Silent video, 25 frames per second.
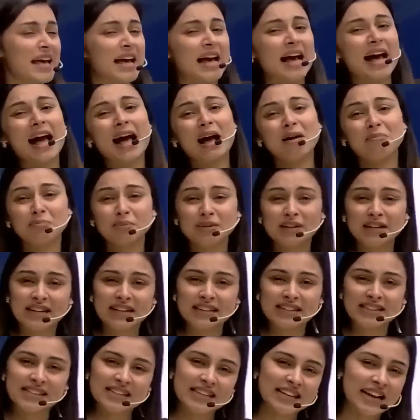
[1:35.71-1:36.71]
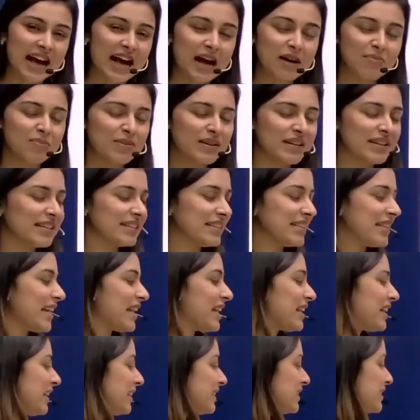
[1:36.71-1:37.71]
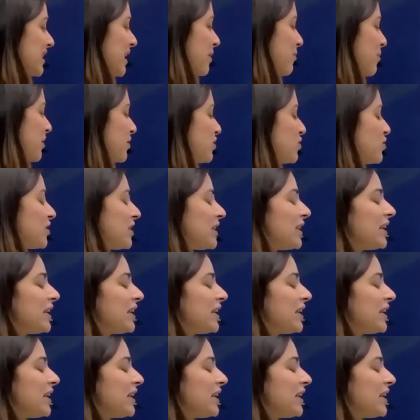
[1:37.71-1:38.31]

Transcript: Happiness, in happiness there is chemistry.